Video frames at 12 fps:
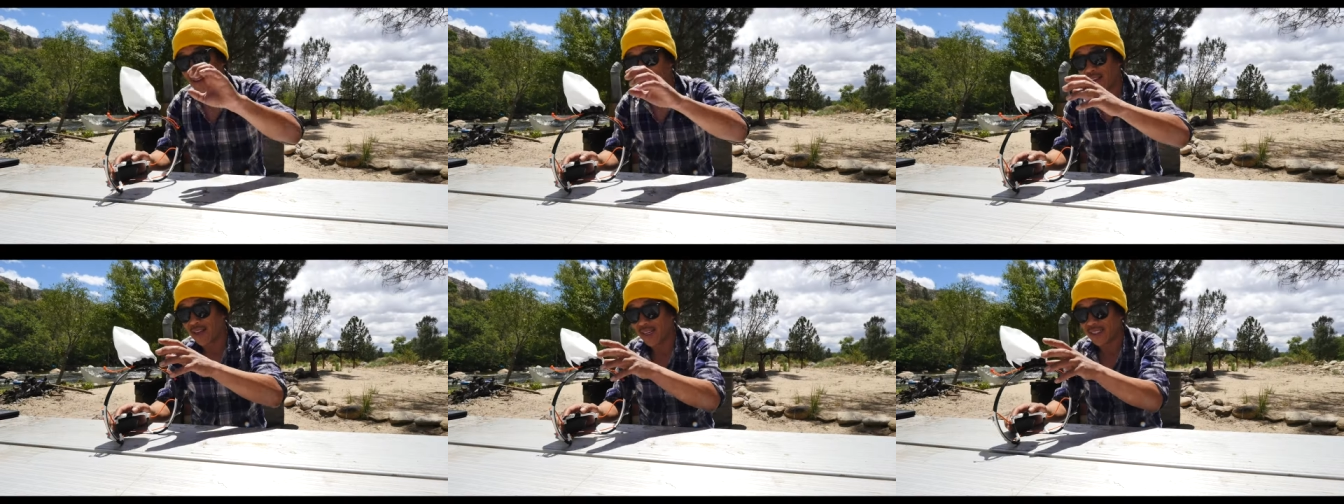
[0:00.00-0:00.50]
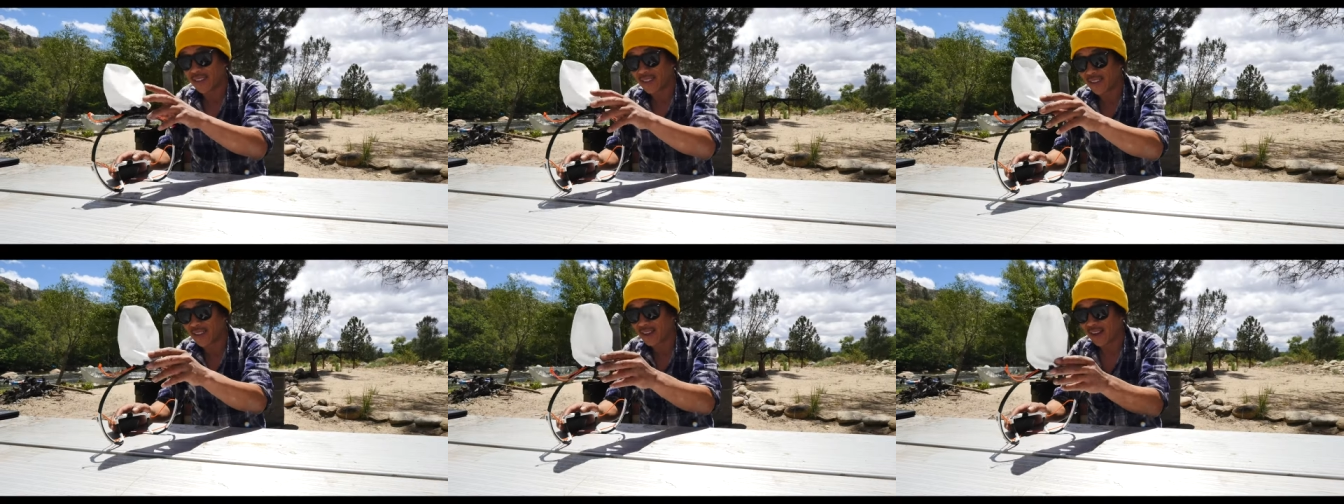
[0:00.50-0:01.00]

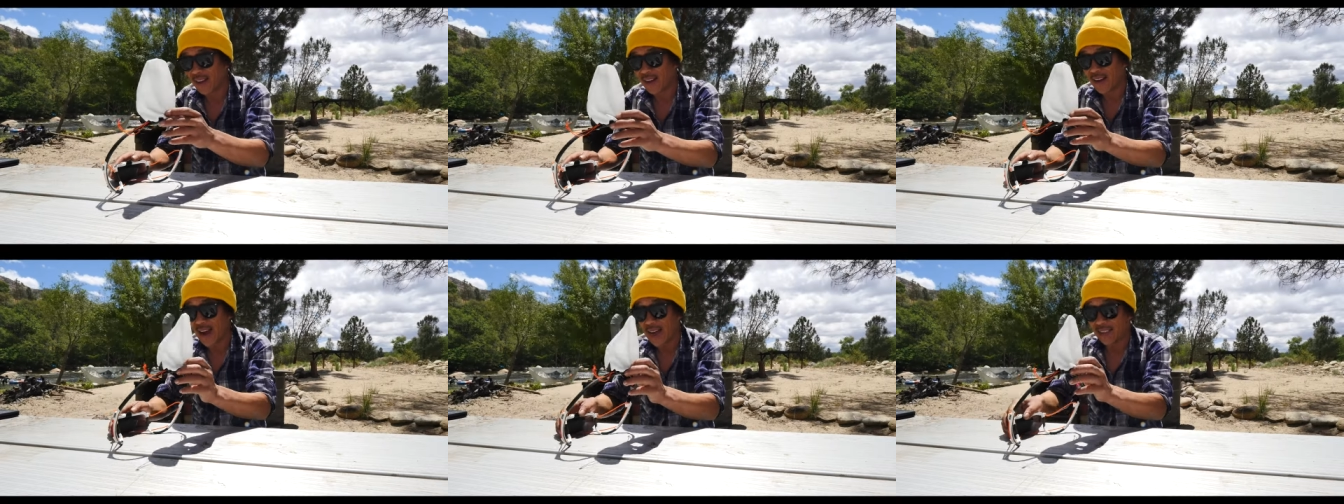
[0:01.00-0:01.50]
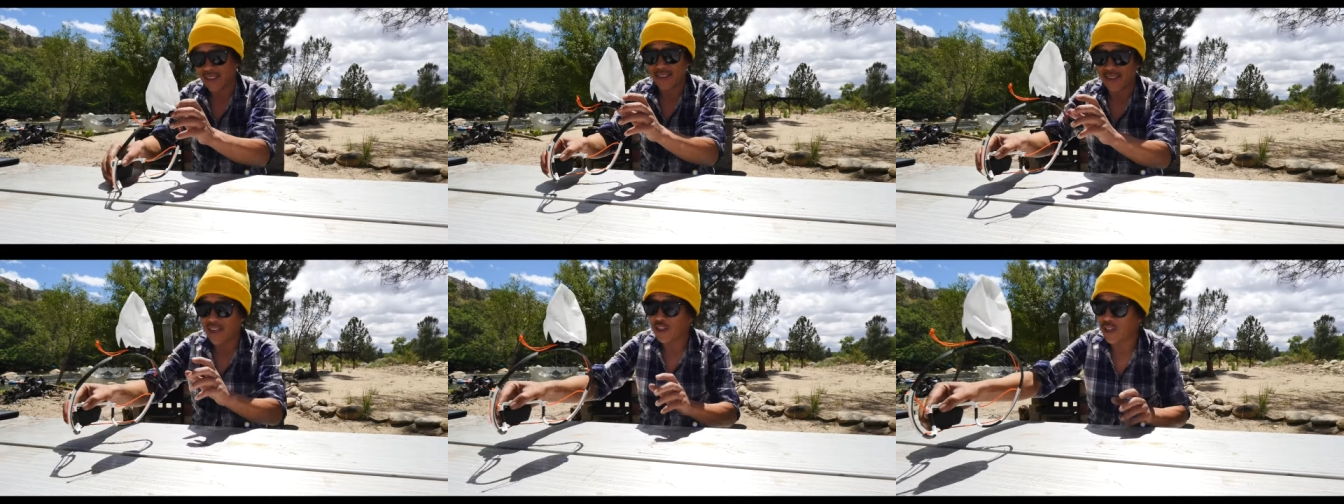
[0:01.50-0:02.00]
this as
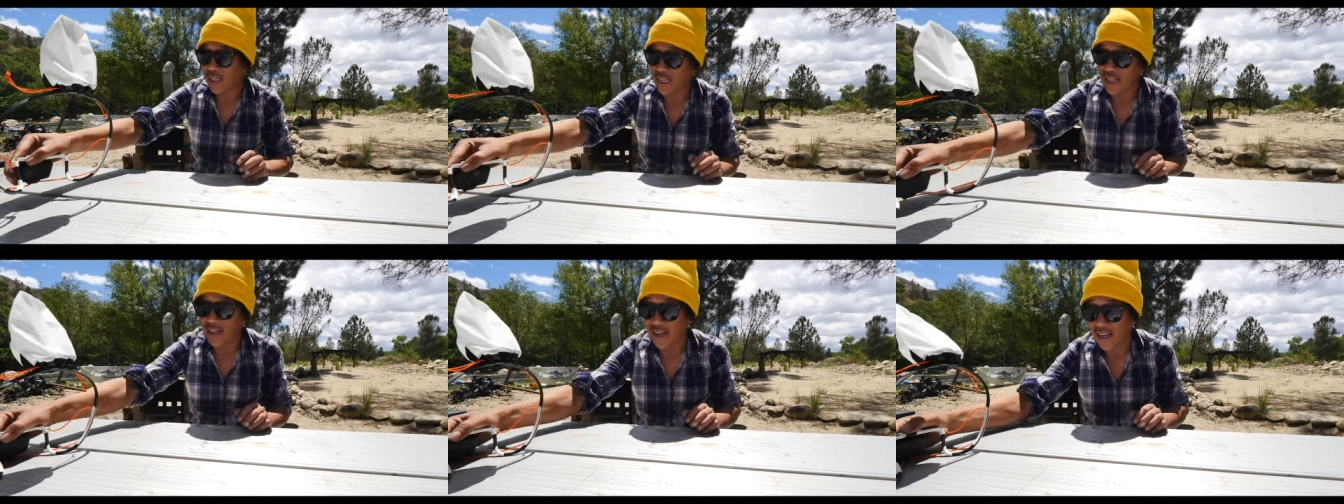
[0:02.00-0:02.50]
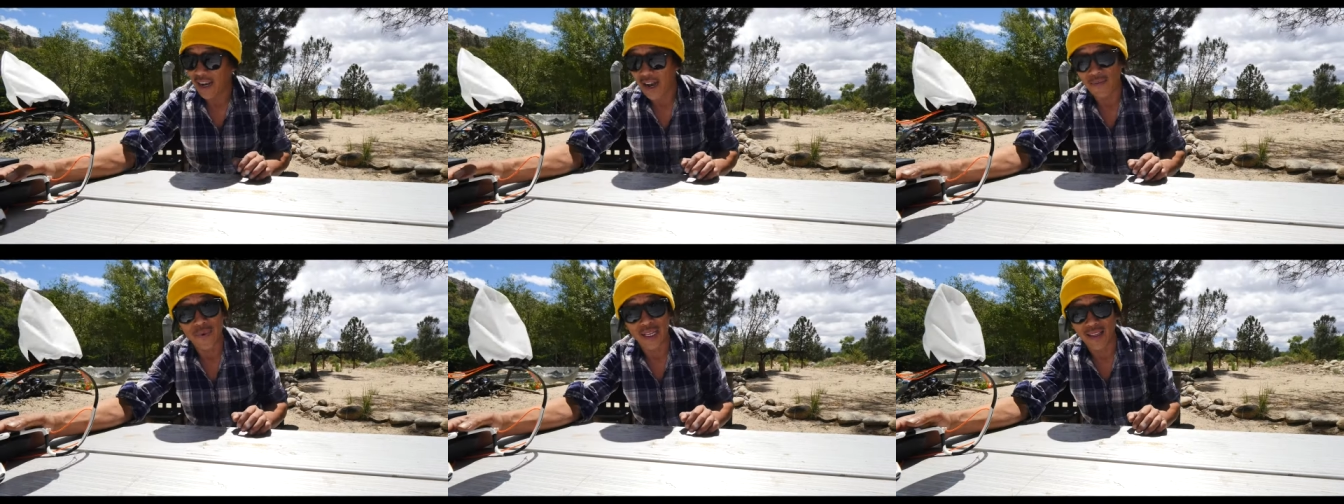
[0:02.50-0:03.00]
essentially a
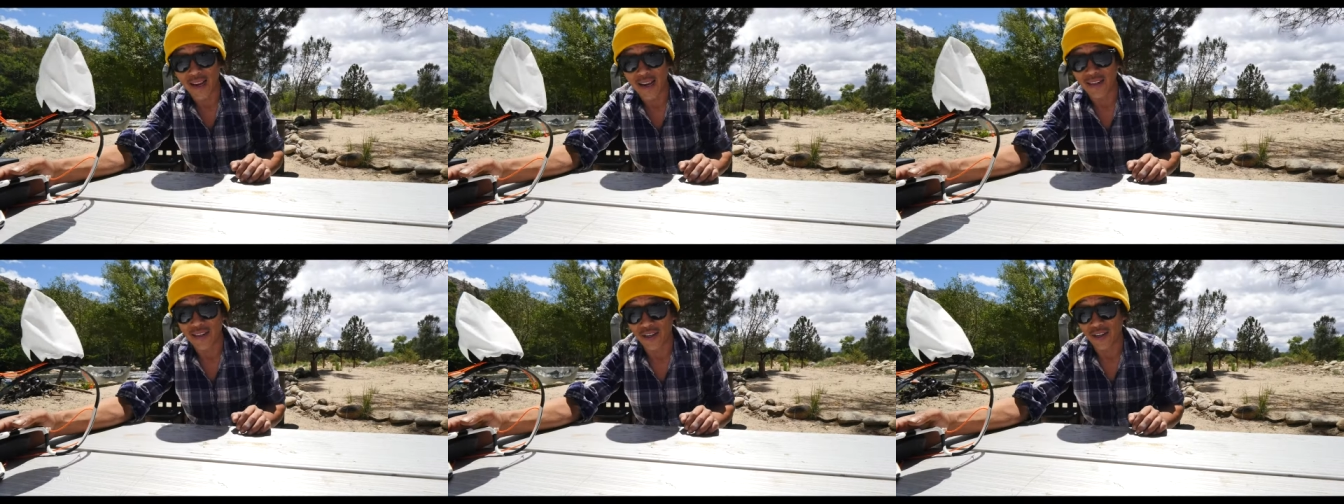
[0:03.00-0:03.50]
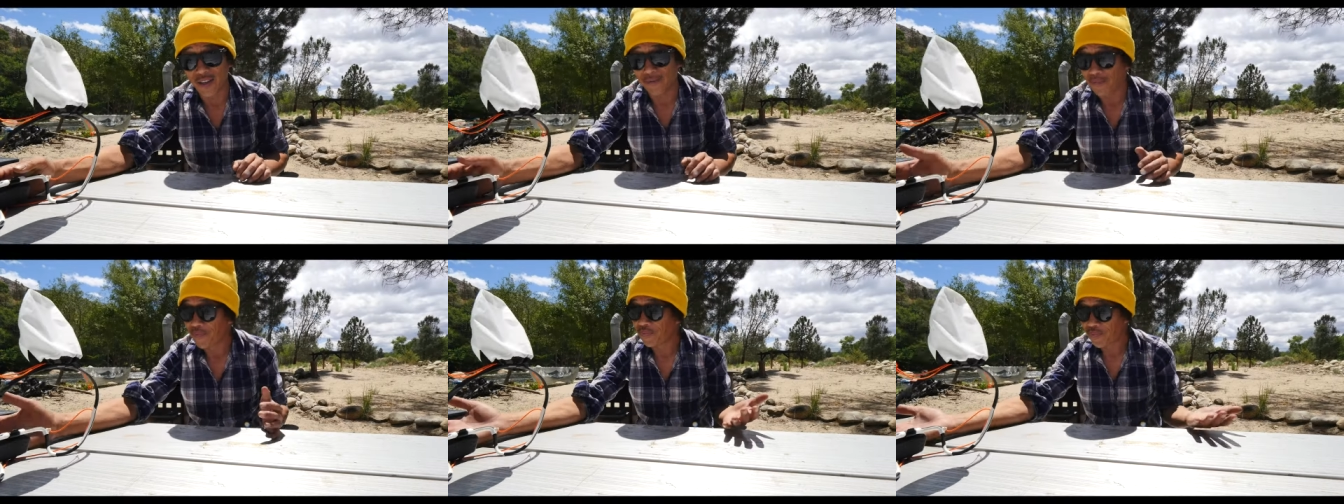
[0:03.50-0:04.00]
camping lantern